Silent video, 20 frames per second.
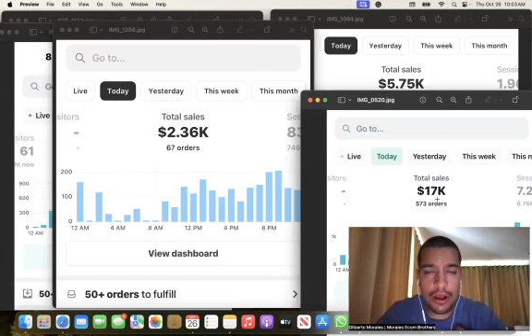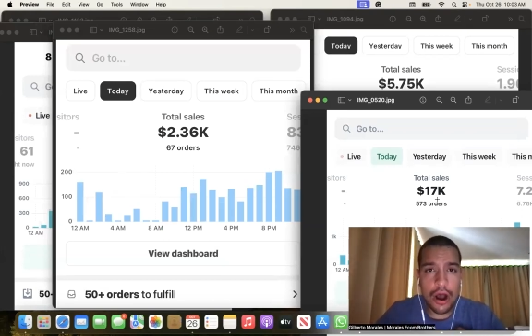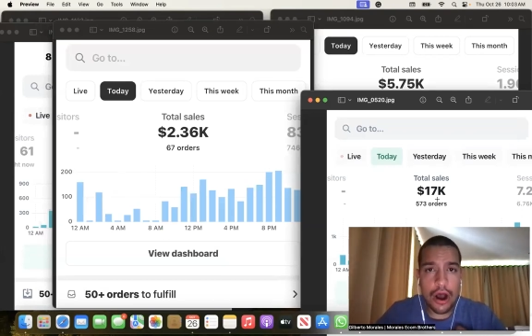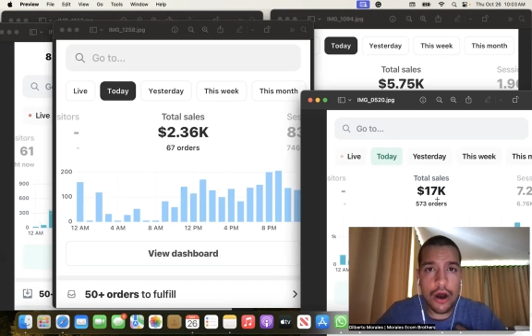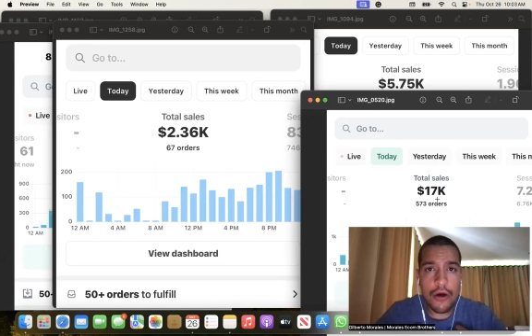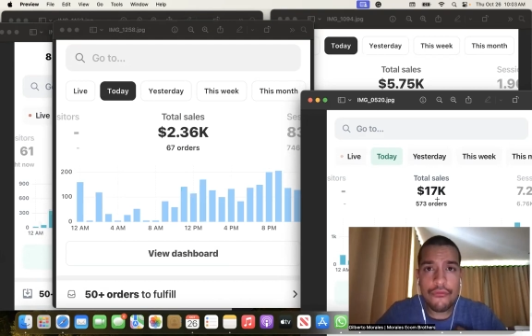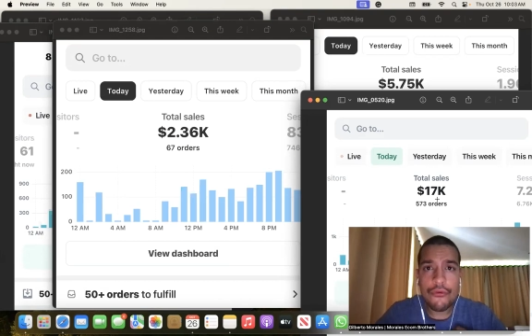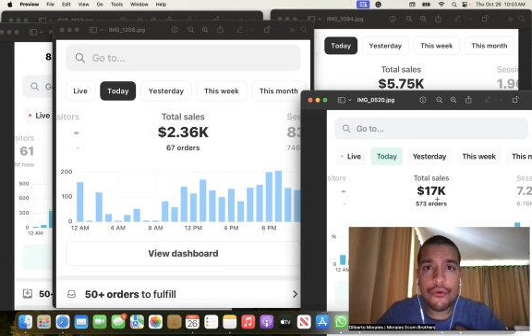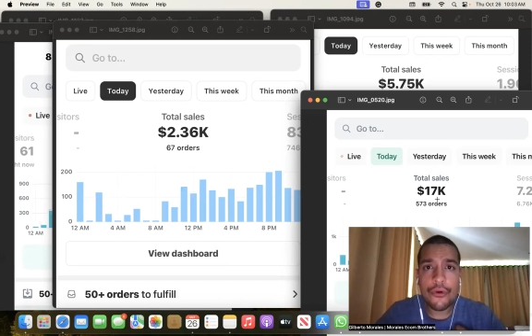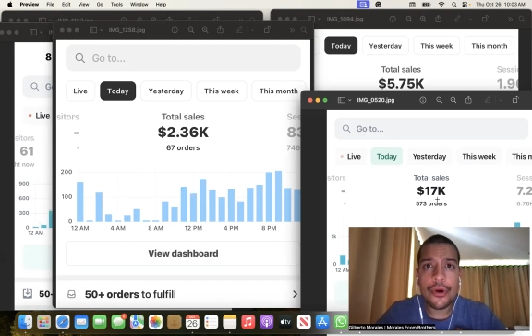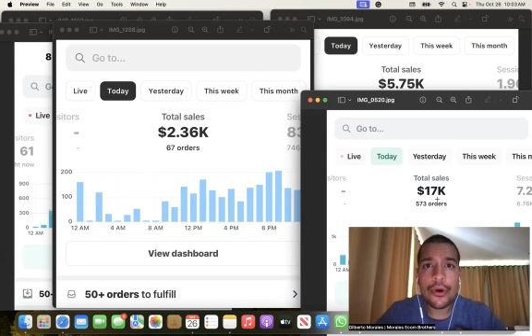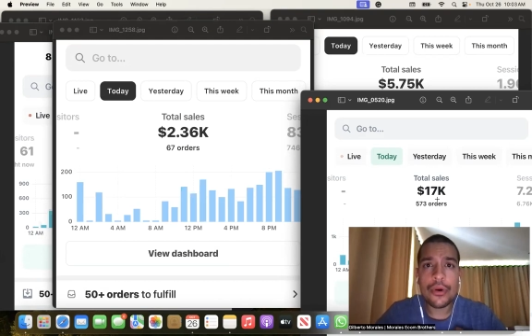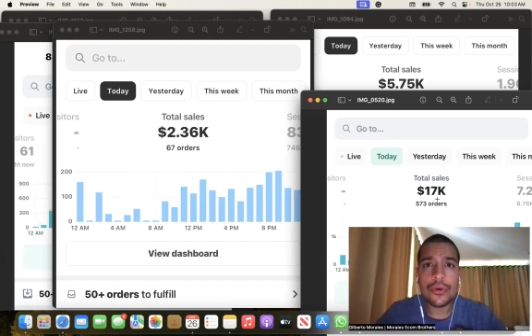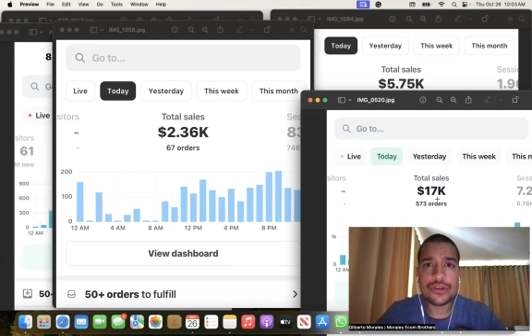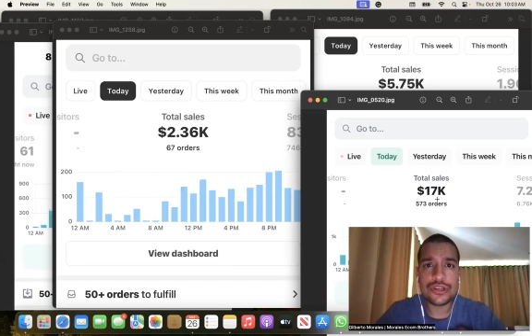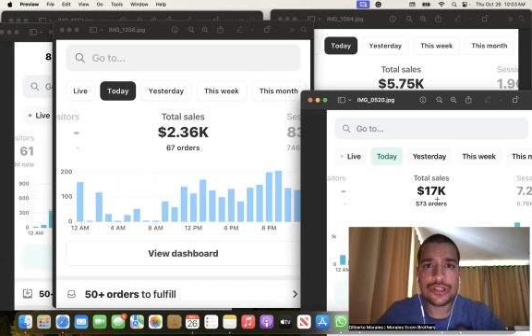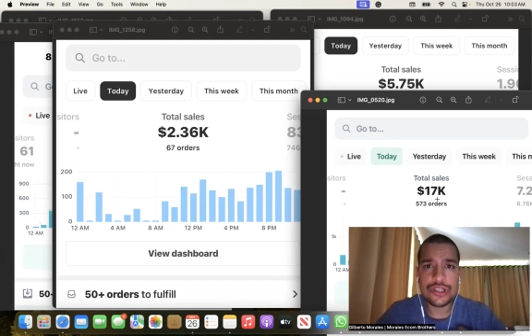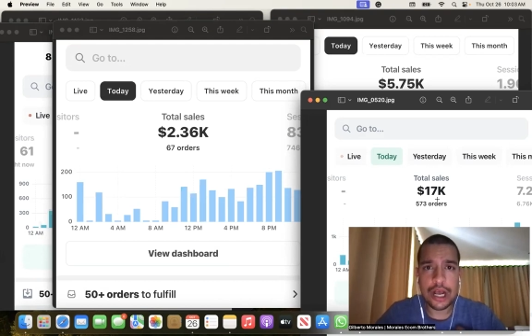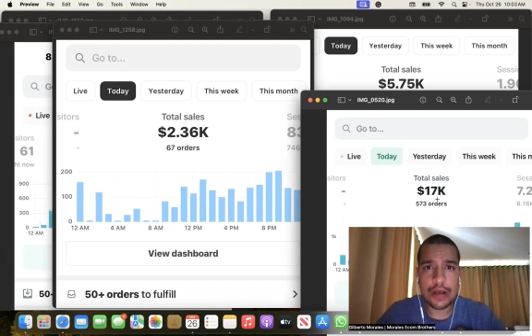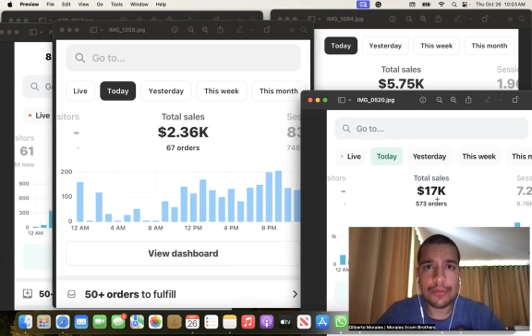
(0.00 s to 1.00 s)
of our
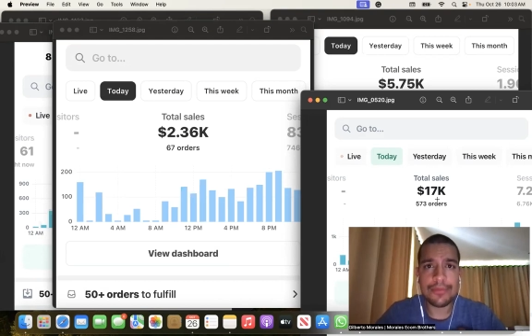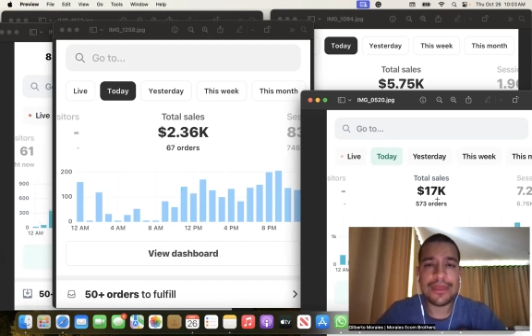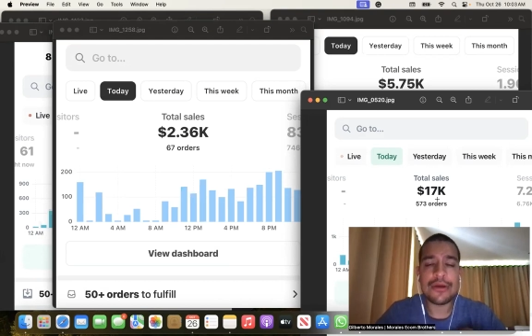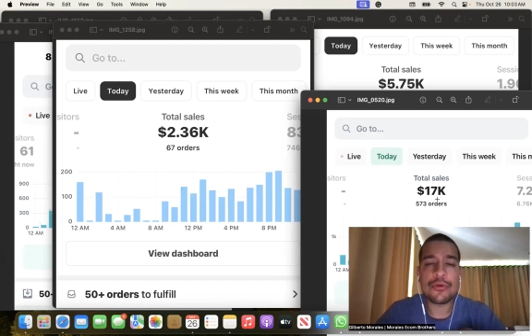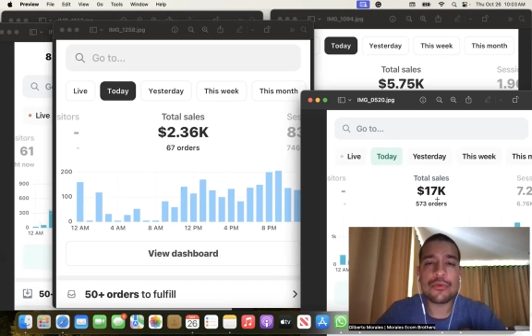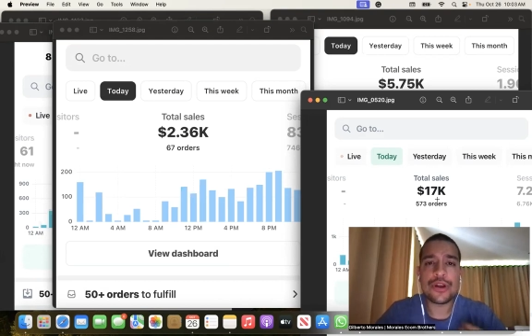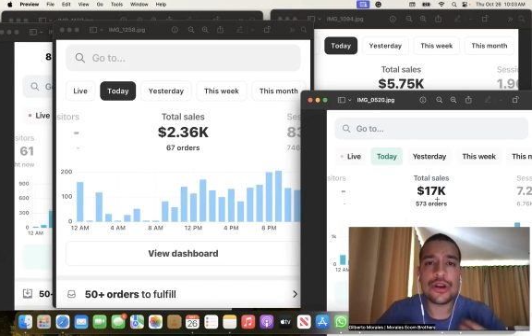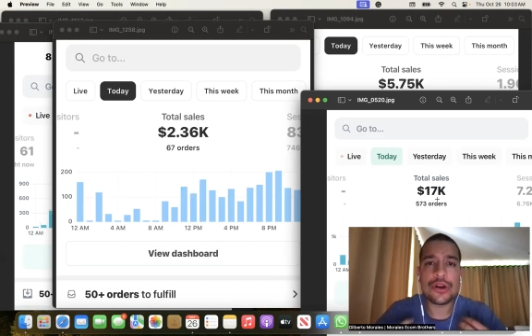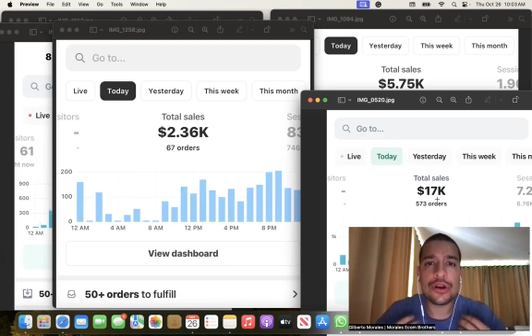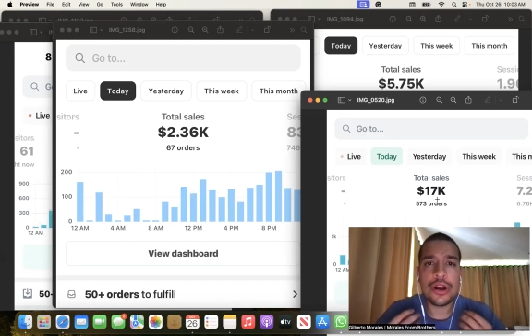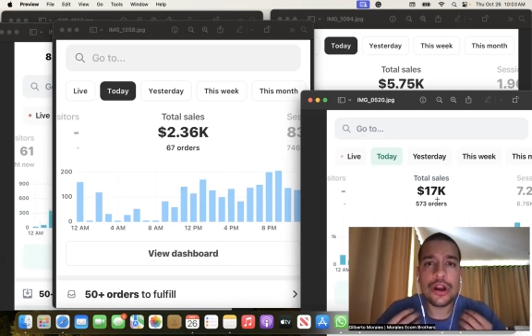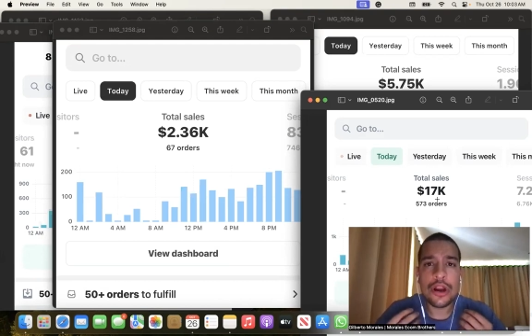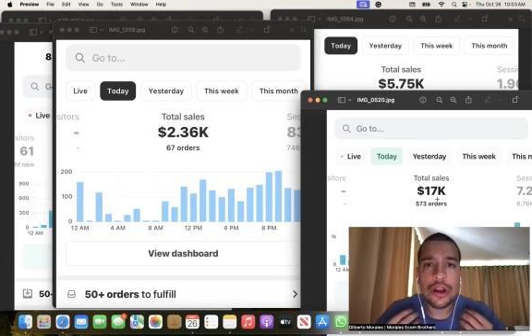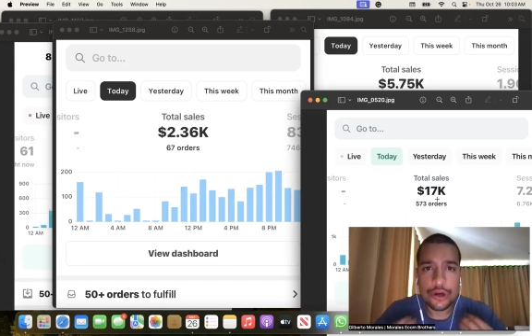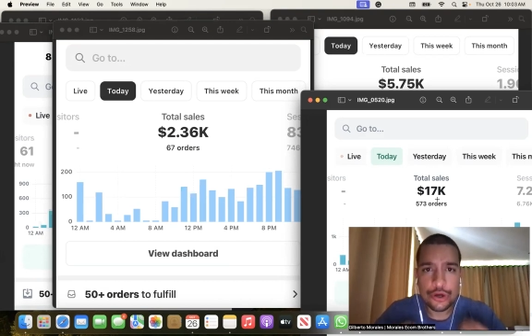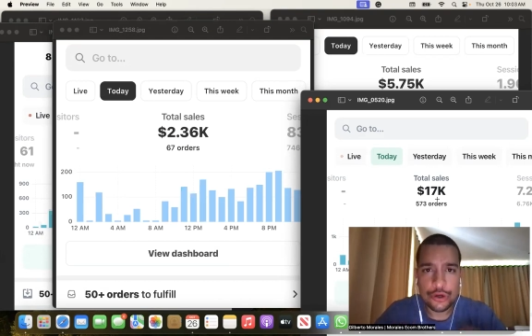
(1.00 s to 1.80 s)
own shop that we're